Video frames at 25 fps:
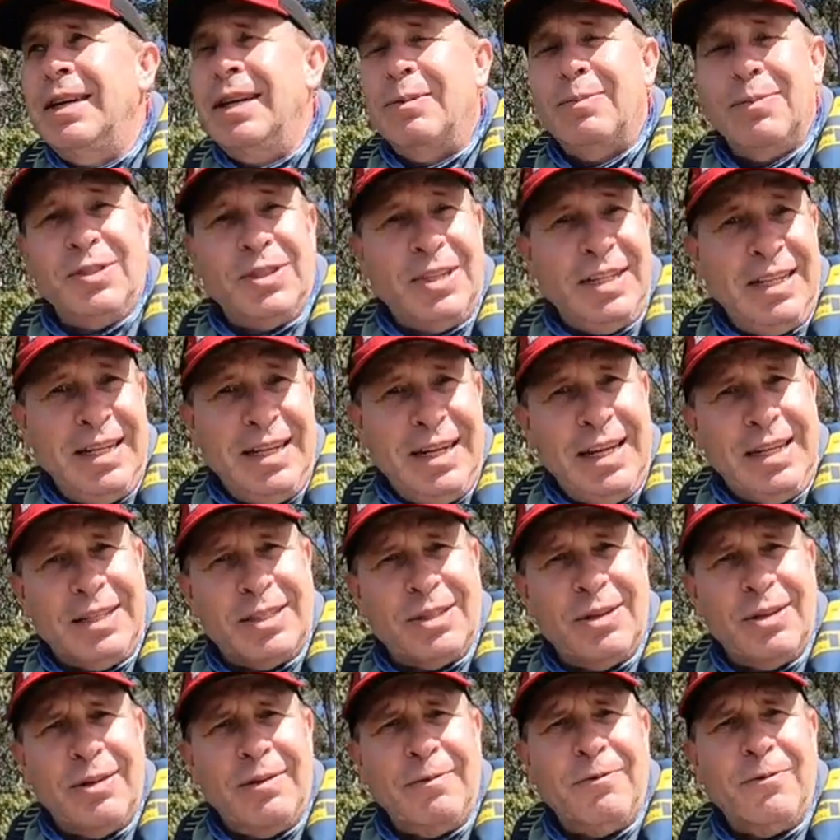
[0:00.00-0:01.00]
and we'll see you next
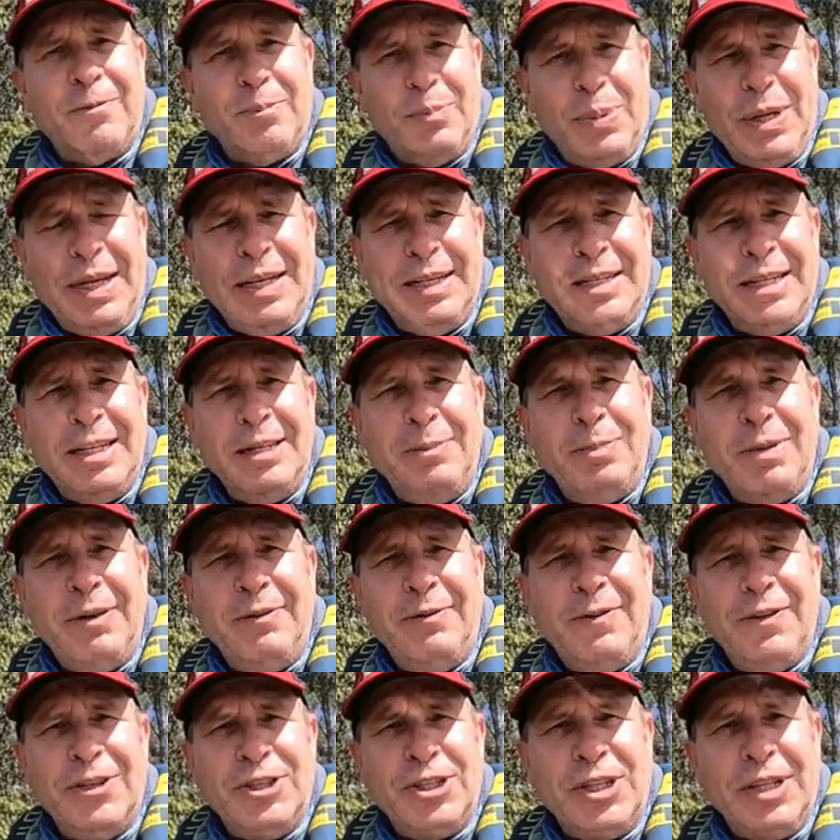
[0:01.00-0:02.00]
time from
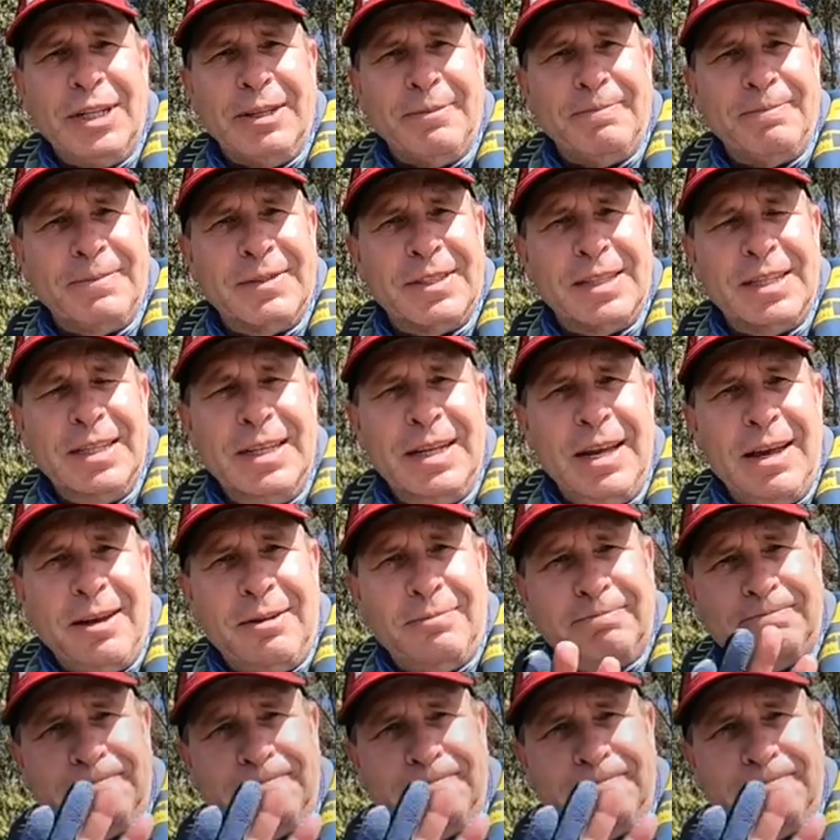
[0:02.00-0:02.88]
PTP Fishing. See ya.